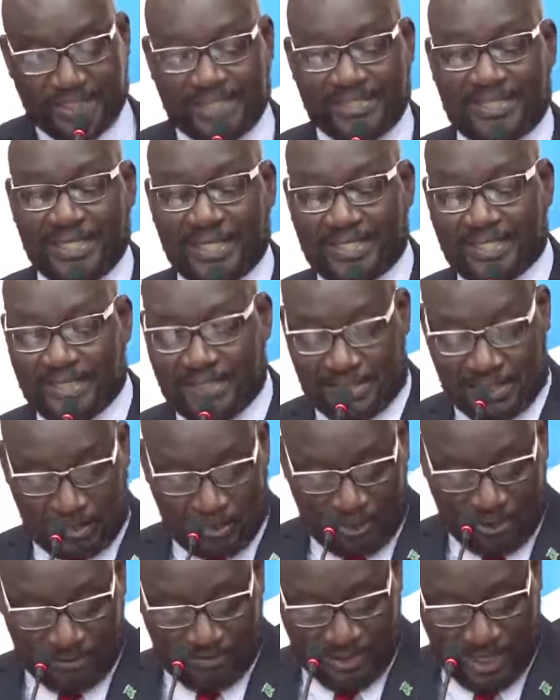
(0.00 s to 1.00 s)
dates and
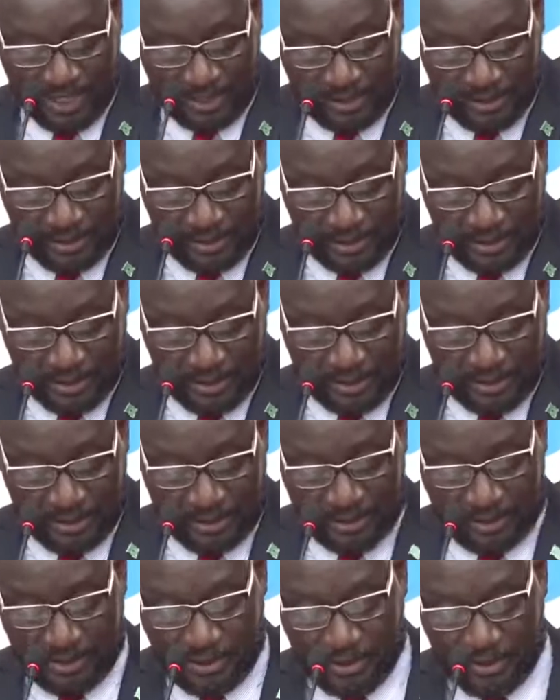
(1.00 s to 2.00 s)
all of that.
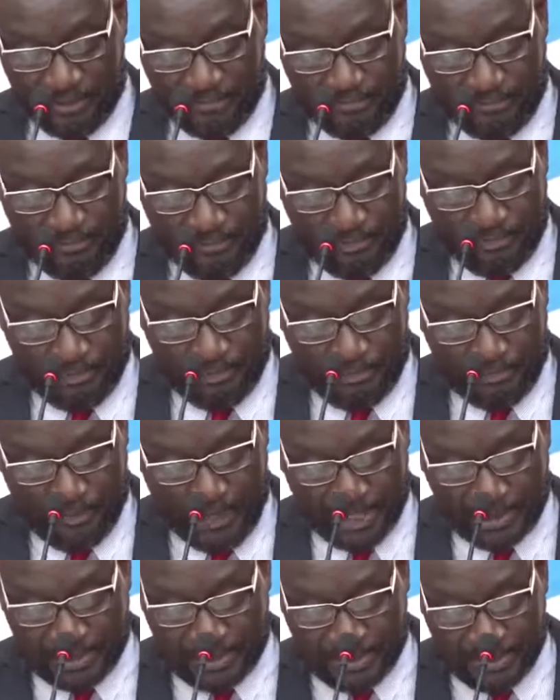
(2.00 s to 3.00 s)

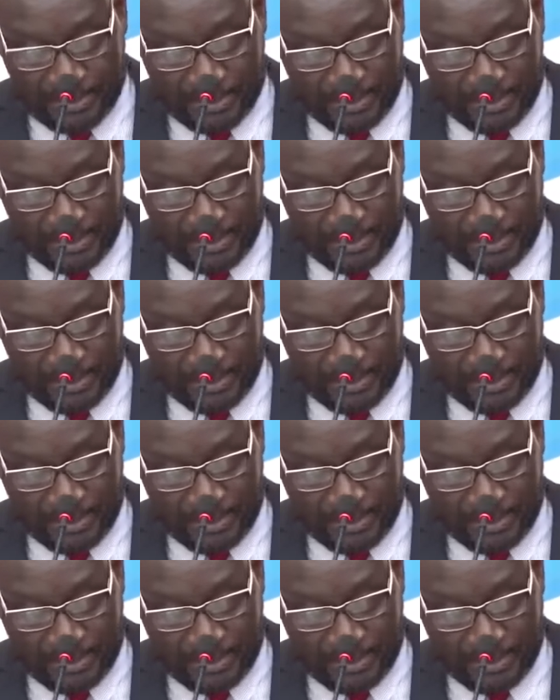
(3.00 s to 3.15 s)
But